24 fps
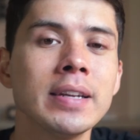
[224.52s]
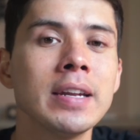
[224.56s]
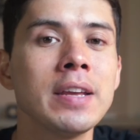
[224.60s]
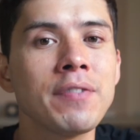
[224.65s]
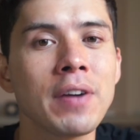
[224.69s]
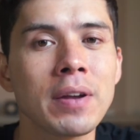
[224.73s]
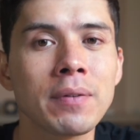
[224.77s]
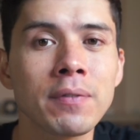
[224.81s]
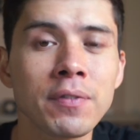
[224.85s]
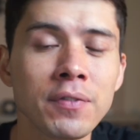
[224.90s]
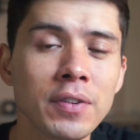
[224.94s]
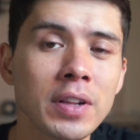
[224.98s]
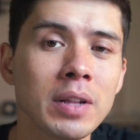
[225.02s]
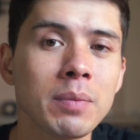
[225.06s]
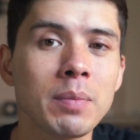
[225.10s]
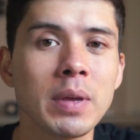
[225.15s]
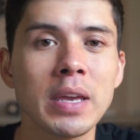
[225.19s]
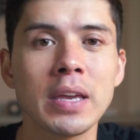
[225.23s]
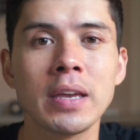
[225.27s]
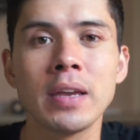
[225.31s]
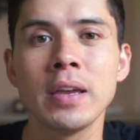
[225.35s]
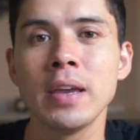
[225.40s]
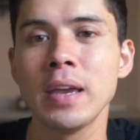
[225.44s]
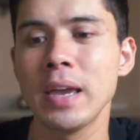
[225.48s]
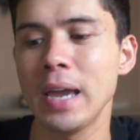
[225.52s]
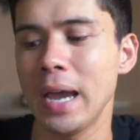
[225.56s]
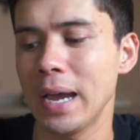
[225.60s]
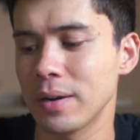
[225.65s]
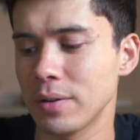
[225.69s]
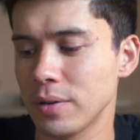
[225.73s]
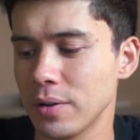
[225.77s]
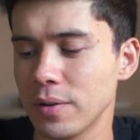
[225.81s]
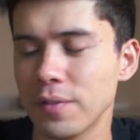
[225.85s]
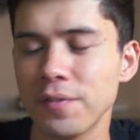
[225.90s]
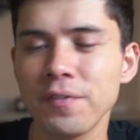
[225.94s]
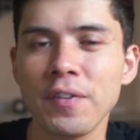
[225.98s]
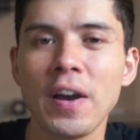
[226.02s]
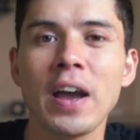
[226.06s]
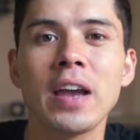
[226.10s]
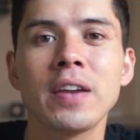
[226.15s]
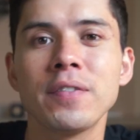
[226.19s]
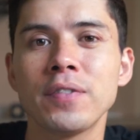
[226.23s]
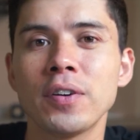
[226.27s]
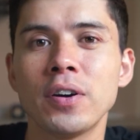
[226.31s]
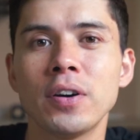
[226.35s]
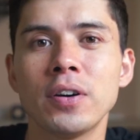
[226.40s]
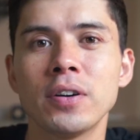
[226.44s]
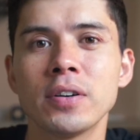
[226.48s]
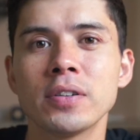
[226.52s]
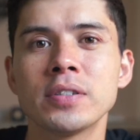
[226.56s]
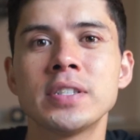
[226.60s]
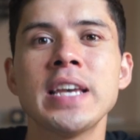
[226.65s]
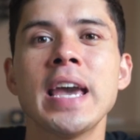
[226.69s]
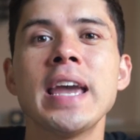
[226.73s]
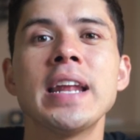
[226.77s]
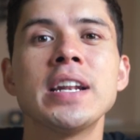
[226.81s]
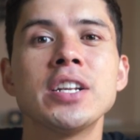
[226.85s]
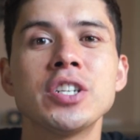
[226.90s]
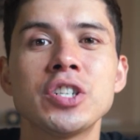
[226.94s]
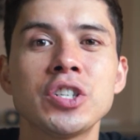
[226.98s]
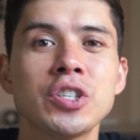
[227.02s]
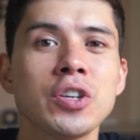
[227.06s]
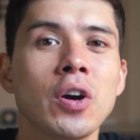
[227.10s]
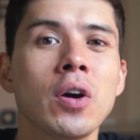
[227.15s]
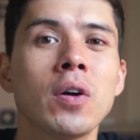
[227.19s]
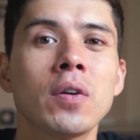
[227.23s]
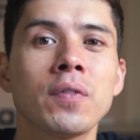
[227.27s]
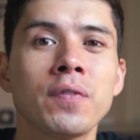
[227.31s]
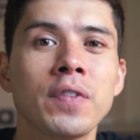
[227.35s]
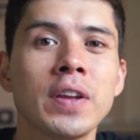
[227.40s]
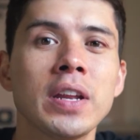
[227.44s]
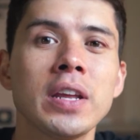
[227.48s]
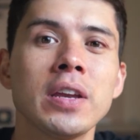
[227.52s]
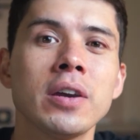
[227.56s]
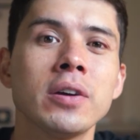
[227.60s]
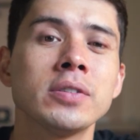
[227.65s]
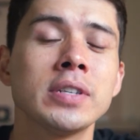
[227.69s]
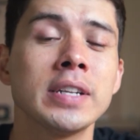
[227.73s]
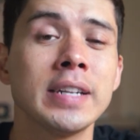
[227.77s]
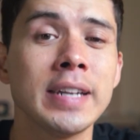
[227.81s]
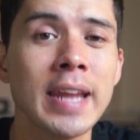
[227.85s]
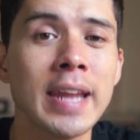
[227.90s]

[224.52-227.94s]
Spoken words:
And if I'm filming, I don't know, 5 or 10 short videos a